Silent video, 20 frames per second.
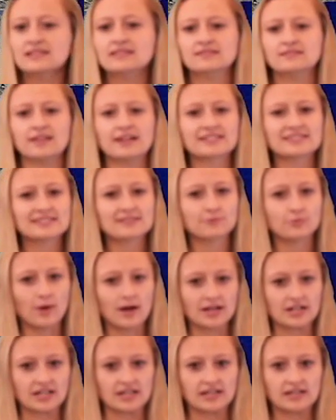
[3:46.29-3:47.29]
lots of
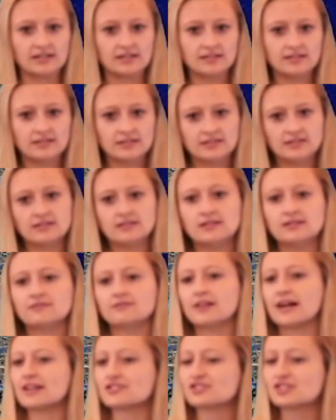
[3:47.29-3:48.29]
water,
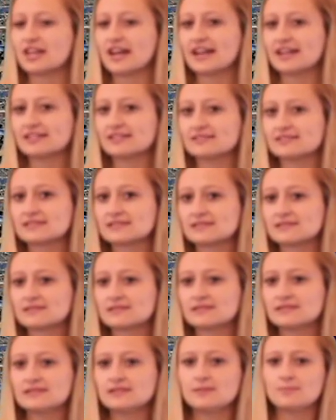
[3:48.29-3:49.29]
flashlights,
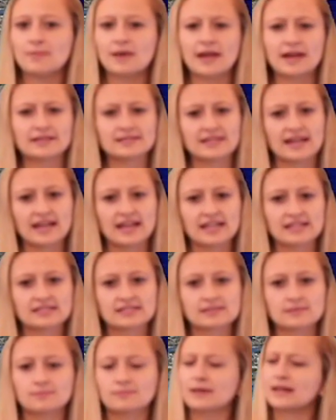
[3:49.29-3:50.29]

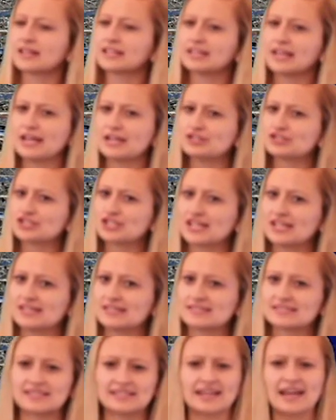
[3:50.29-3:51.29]
Band-Aids,
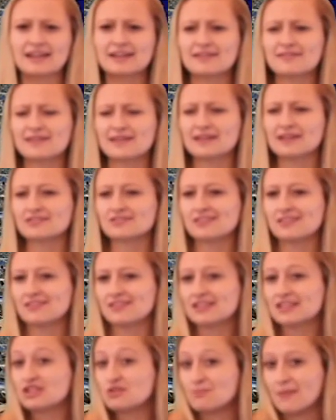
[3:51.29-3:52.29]
medications, and anything else you
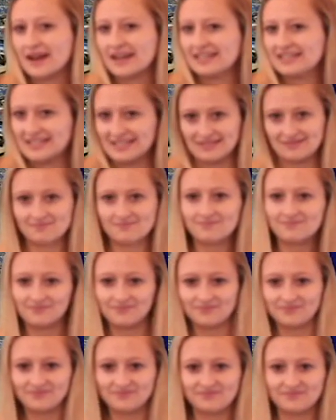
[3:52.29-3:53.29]
think you might need.
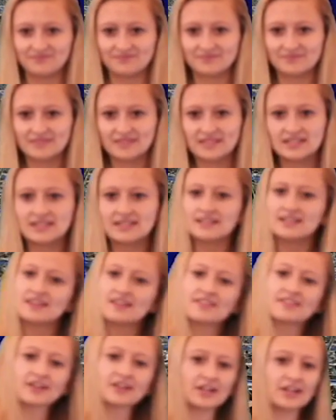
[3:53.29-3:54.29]

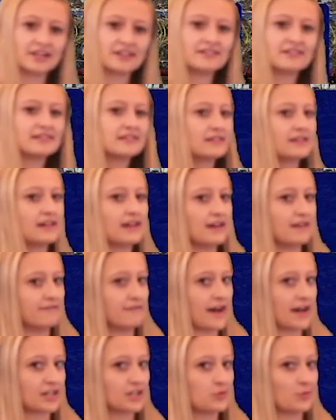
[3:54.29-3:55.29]
Third,
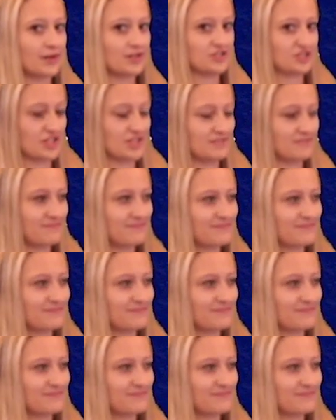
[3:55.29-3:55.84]
evacuation.